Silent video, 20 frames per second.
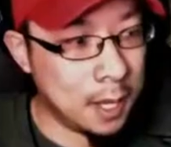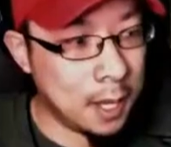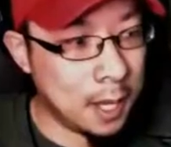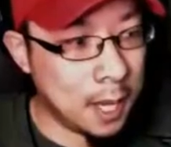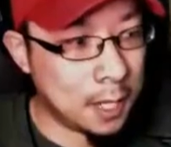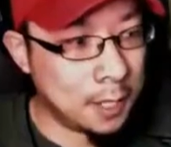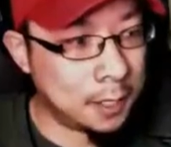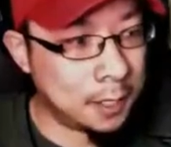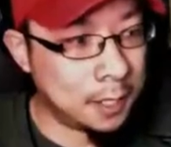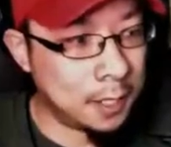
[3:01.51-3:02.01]

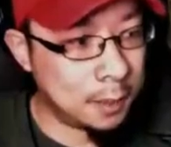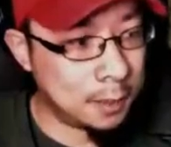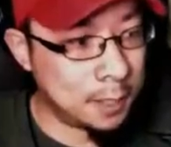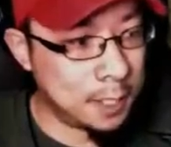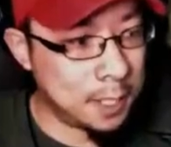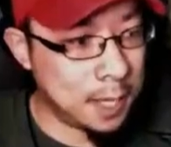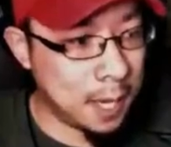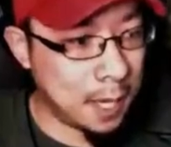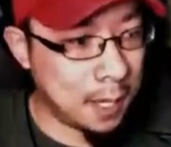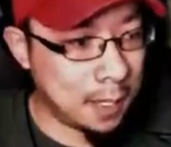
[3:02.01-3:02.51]
And the thing is,
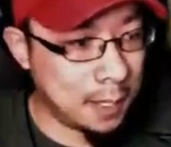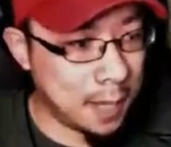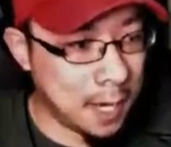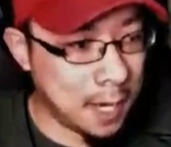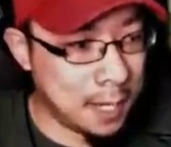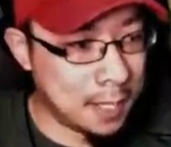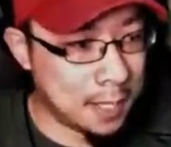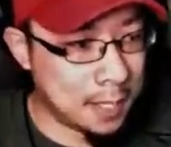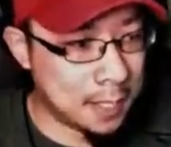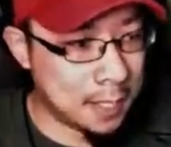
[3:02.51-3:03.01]
yeah,
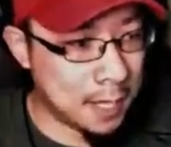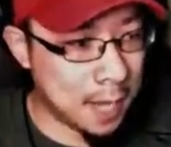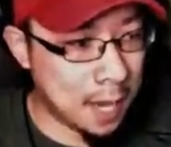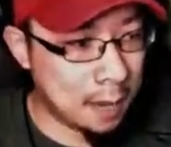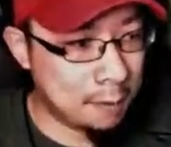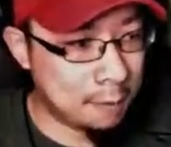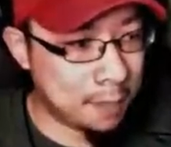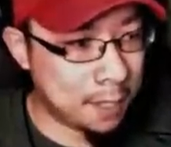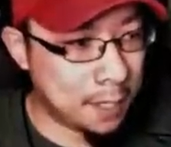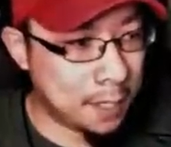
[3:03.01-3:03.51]
Heidi doesn't
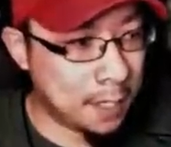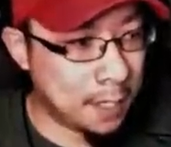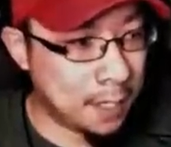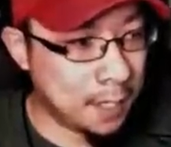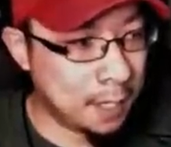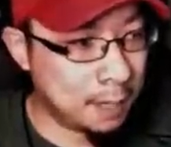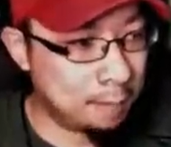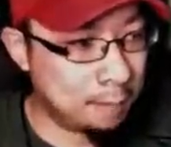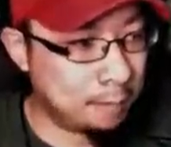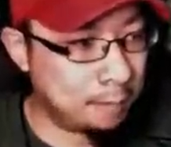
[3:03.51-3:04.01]
have a
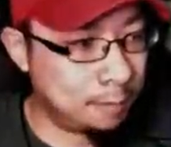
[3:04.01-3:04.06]
uh,